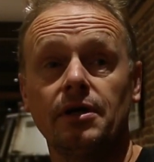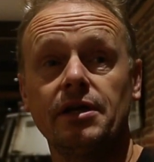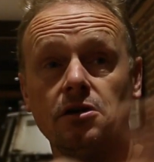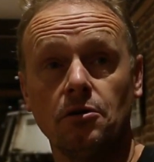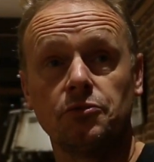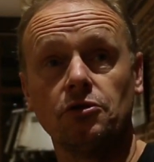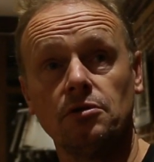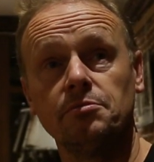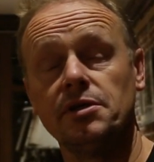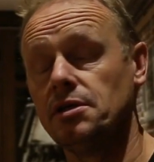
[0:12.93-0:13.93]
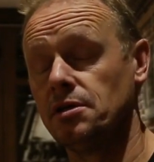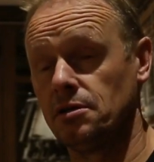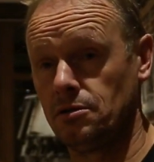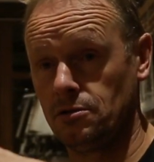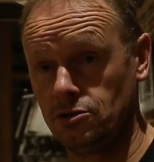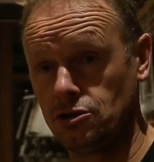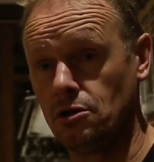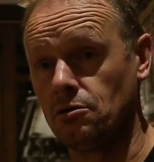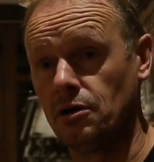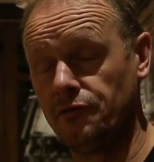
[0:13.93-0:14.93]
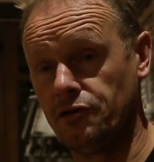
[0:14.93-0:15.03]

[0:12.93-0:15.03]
Guillaume told me, Jean,